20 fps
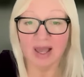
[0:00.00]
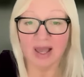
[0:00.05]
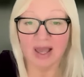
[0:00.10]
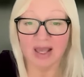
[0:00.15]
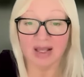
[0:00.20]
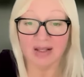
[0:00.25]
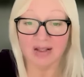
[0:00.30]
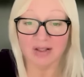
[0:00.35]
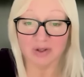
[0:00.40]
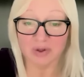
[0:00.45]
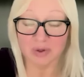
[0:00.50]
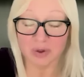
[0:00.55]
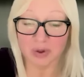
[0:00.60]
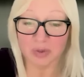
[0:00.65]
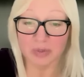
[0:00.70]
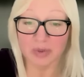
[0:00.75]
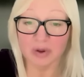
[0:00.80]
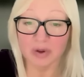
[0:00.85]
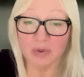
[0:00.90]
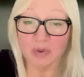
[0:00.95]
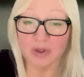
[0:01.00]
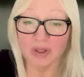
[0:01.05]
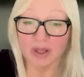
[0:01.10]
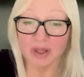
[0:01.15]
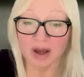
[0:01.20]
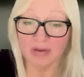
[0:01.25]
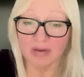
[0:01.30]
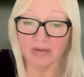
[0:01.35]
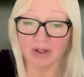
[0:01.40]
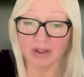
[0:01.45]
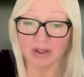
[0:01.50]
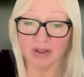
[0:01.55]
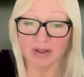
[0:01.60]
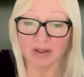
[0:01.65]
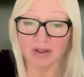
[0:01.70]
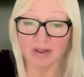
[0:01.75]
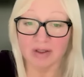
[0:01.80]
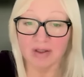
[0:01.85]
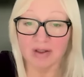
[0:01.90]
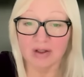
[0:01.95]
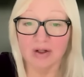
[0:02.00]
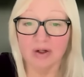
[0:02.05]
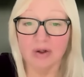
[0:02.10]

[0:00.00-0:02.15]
answerable with evidence,